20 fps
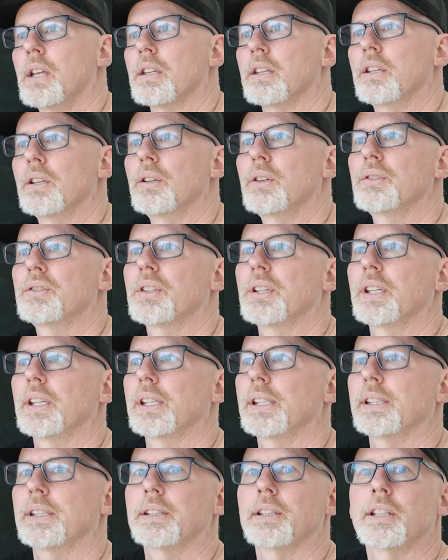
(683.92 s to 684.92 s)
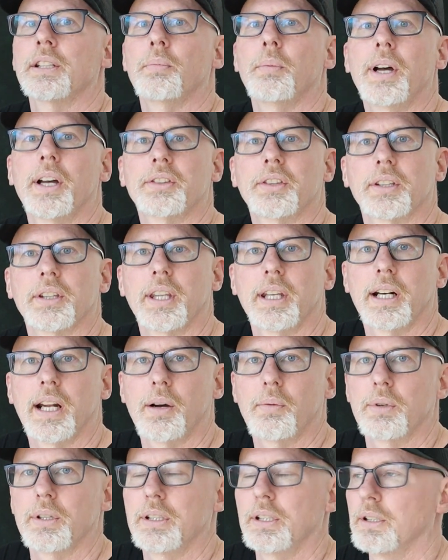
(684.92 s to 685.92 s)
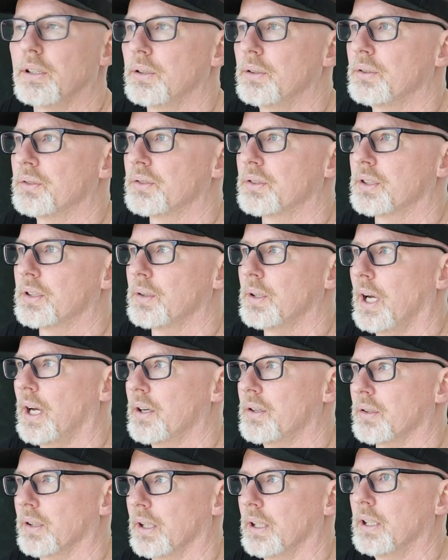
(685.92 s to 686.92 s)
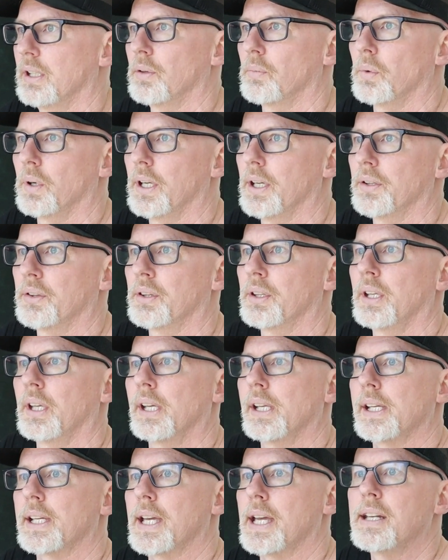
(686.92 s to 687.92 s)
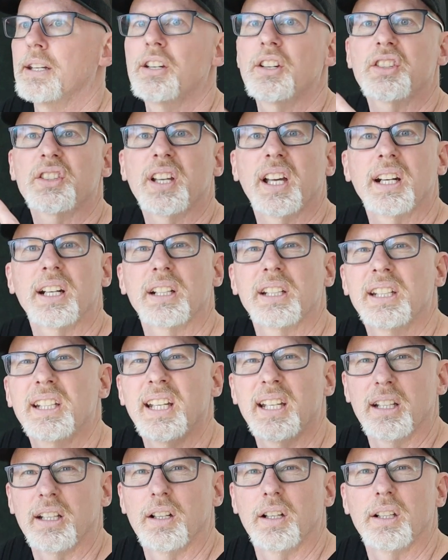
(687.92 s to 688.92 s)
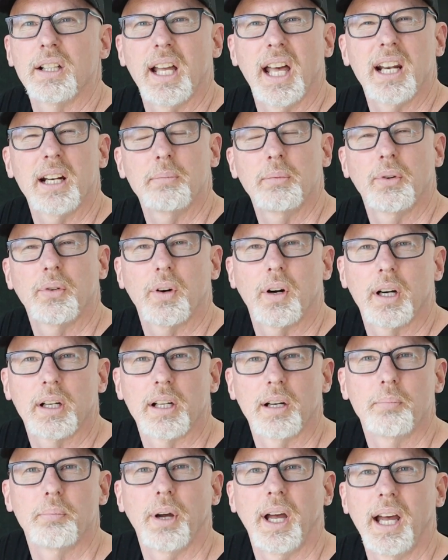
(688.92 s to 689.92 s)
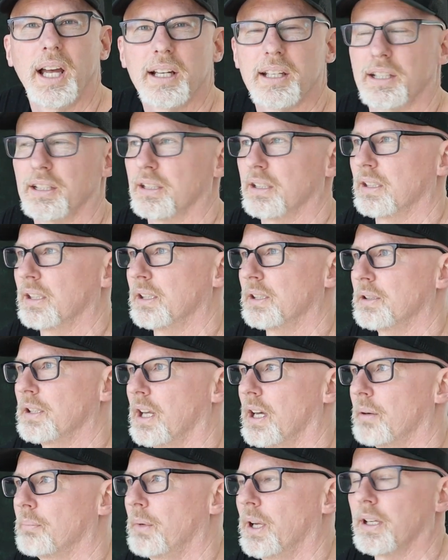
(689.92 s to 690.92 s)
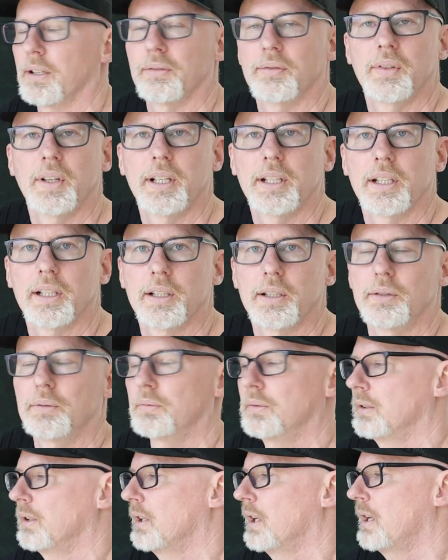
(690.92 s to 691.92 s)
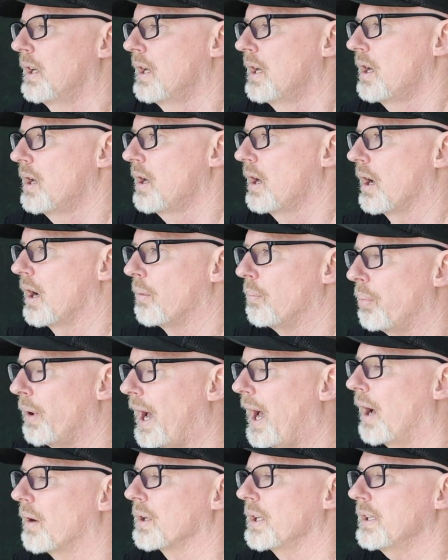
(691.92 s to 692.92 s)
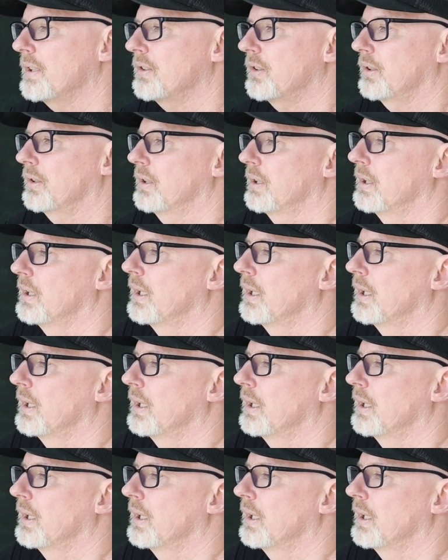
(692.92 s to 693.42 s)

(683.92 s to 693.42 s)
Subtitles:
using the method that I would use to actually hunt with, and just kind of get good at it before I come back and make a video about it.